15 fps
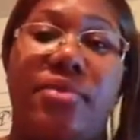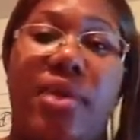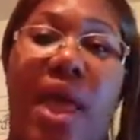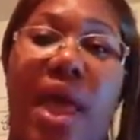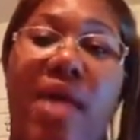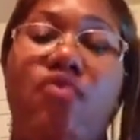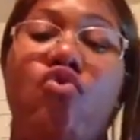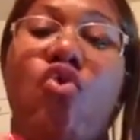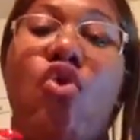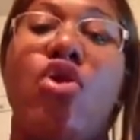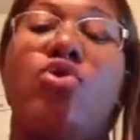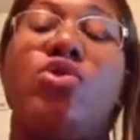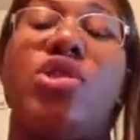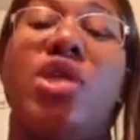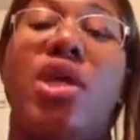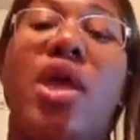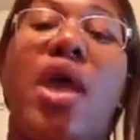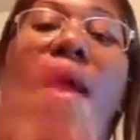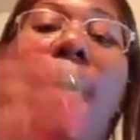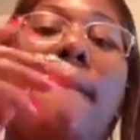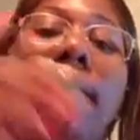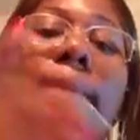Okay, Royaltea.
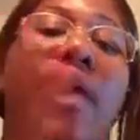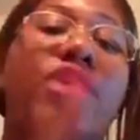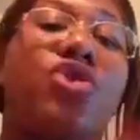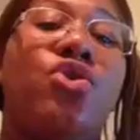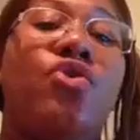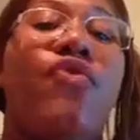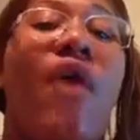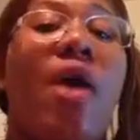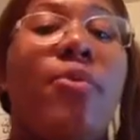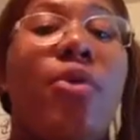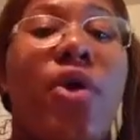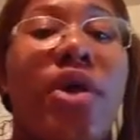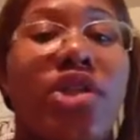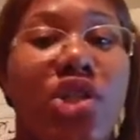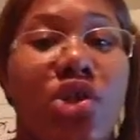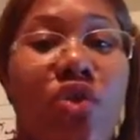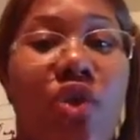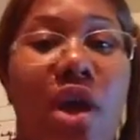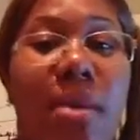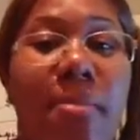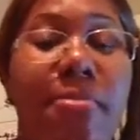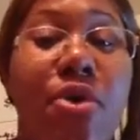Make sure you follow me on
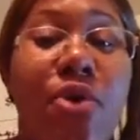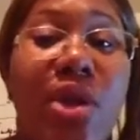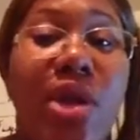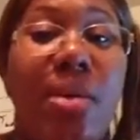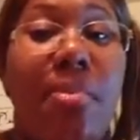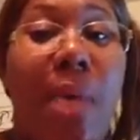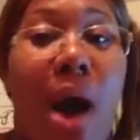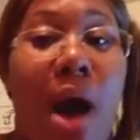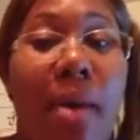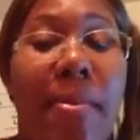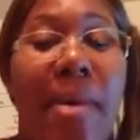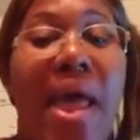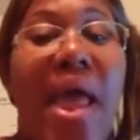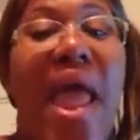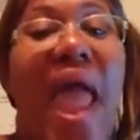Instagram, Millionaire Mom